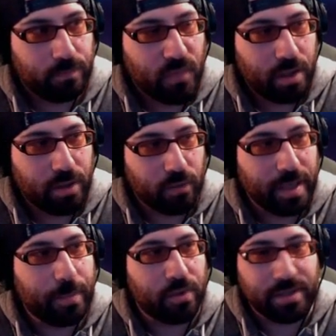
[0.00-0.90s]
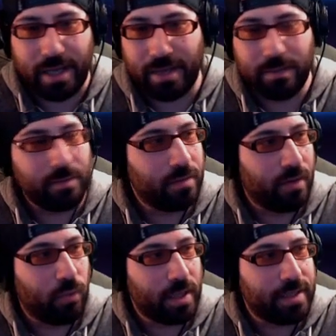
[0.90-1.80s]
3% of
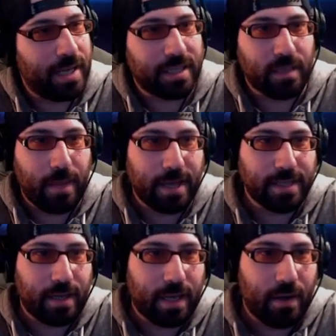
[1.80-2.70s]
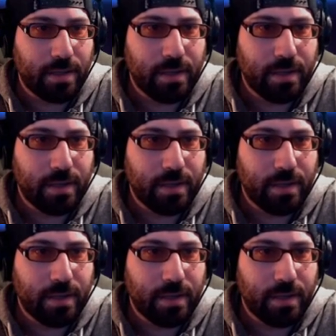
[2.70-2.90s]
what it takes to max out a character.